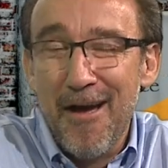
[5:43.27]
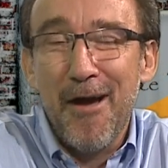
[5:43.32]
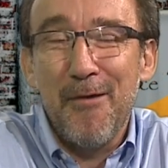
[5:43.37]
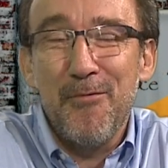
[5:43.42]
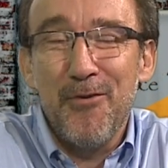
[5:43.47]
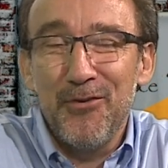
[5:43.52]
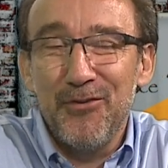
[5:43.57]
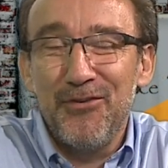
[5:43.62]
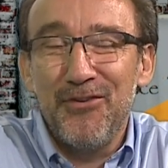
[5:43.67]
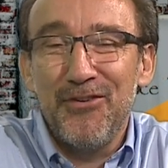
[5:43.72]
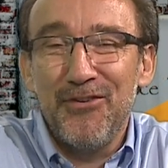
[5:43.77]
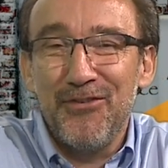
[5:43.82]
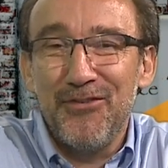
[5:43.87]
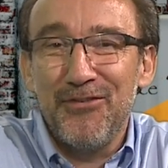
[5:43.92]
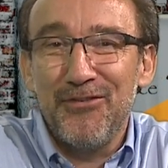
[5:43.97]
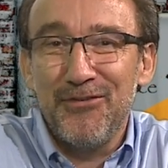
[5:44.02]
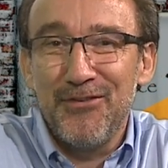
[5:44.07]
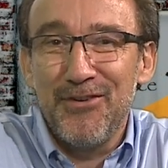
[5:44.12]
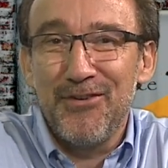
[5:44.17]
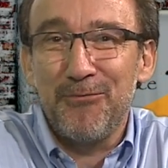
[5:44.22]
about
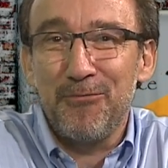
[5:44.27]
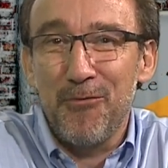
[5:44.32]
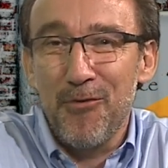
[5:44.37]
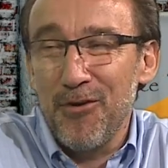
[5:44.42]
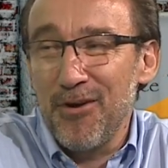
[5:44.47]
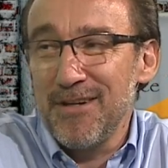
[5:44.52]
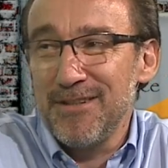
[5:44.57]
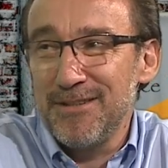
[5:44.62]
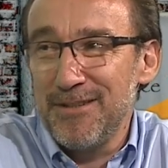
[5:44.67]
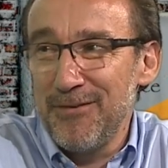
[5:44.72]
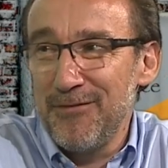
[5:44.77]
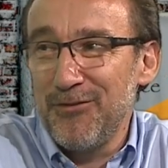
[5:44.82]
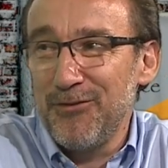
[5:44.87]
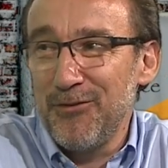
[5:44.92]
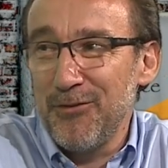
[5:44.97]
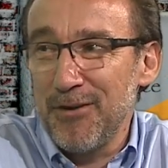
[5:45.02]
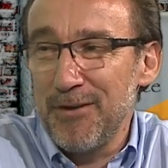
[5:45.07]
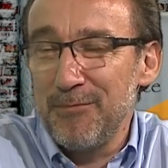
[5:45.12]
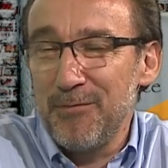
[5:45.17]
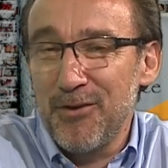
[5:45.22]
this progressive
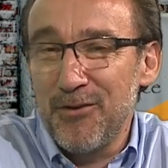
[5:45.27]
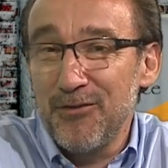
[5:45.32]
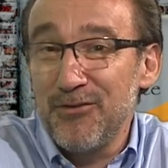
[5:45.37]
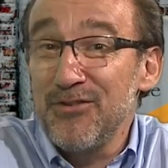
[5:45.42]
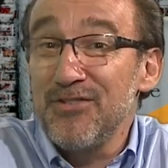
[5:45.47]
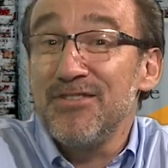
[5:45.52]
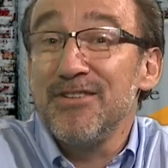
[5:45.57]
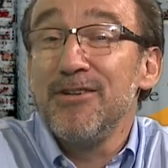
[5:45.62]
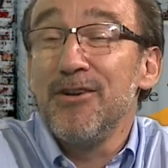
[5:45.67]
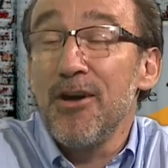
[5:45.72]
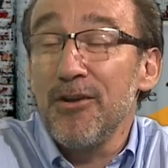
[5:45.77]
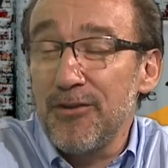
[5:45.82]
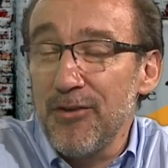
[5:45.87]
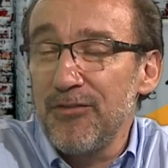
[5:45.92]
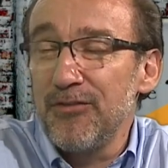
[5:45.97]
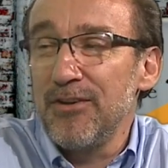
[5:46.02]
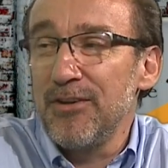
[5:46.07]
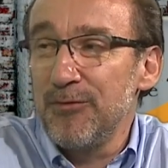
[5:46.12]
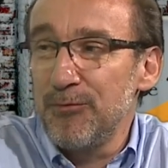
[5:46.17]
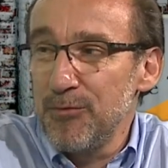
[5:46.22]
story, because it's a lot
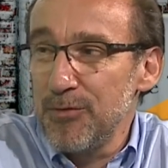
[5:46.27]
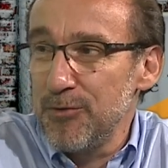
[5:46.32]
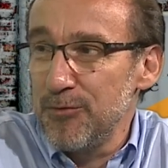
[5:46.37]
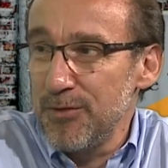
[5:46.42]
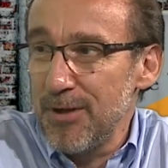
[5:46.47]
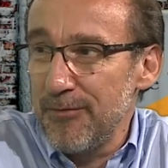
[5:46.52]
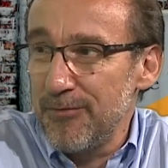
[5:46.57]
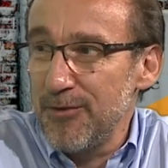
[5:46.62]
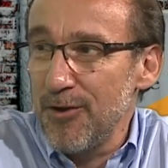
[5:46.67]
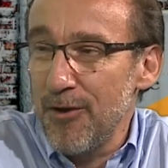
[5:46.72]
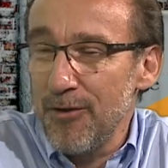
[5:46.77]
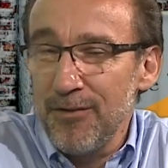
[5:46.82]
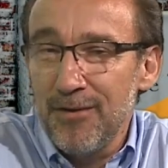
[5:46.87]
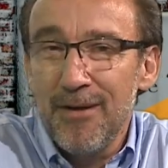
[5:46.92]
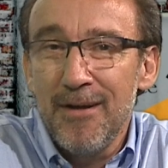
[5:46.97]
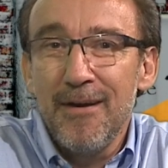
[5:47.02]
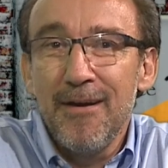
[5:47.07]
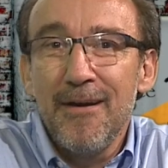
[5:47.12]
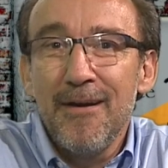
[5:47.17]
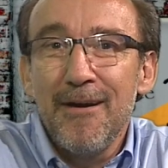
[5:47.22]
of things we could have done